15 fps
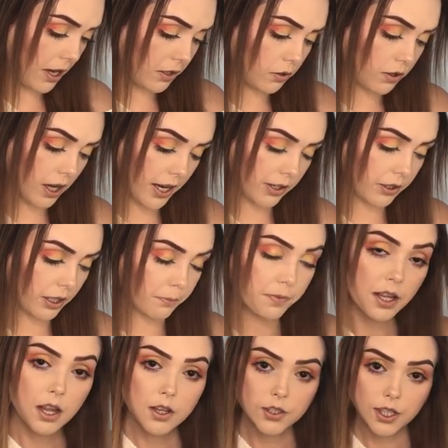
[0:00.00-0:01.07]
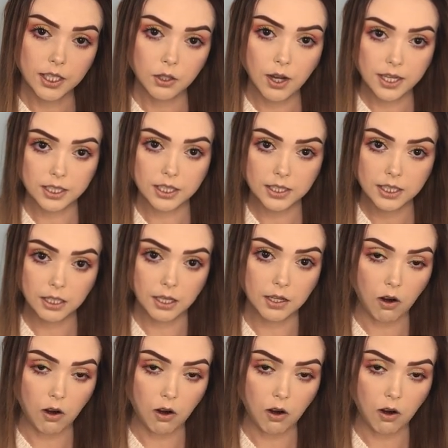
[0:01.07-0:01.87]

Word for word: and do the eye cream so that you guys can see